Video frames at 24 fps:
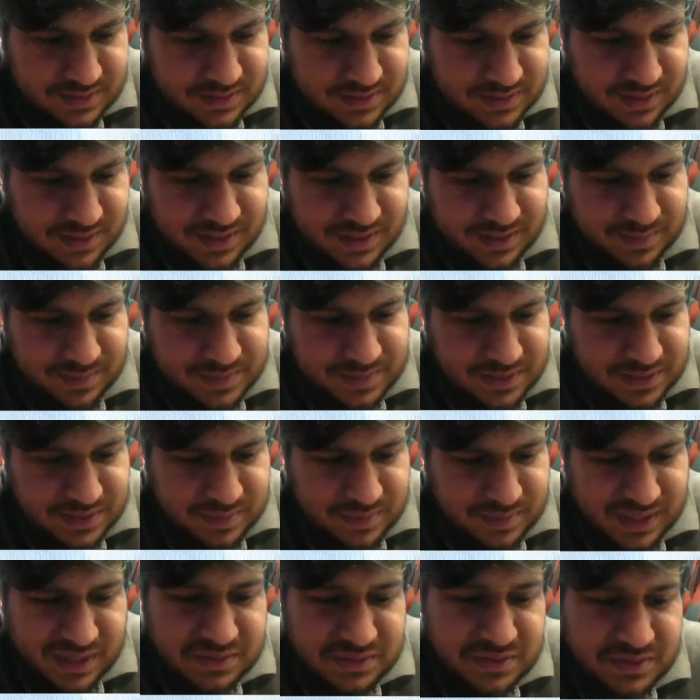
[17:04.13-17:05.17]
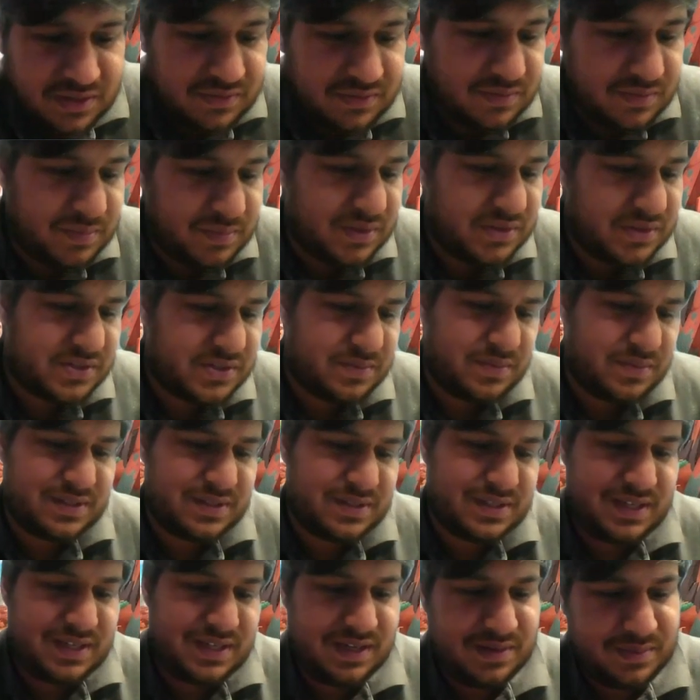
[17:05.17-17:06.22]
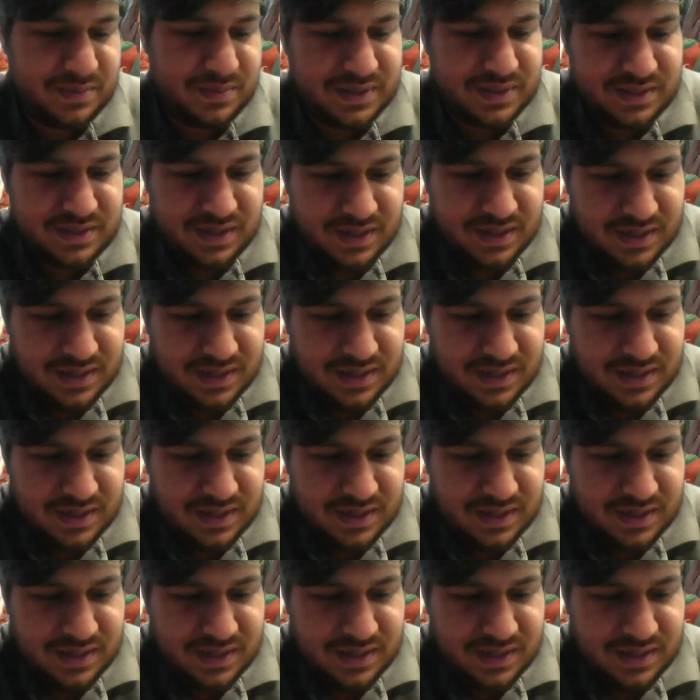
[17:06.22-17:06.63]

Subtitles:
entirely up to you, but I'd go for Potion Master Healer 1.